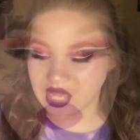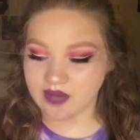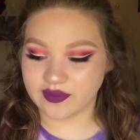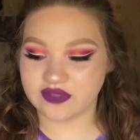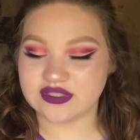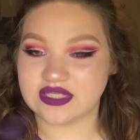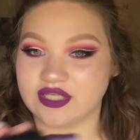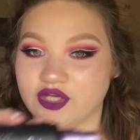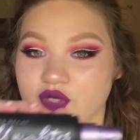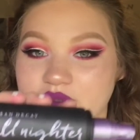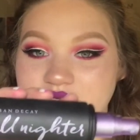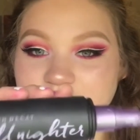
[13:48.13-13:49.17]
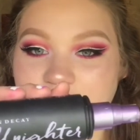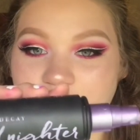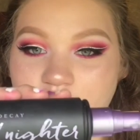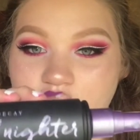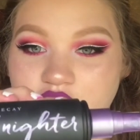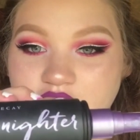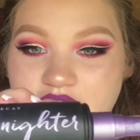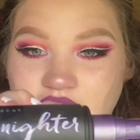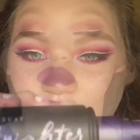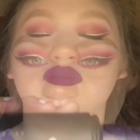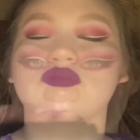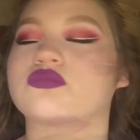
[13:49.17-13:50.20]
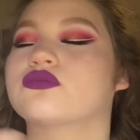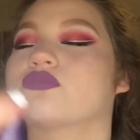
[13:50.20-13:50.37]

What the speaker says: I'll be using the Urban Decay All Nighter.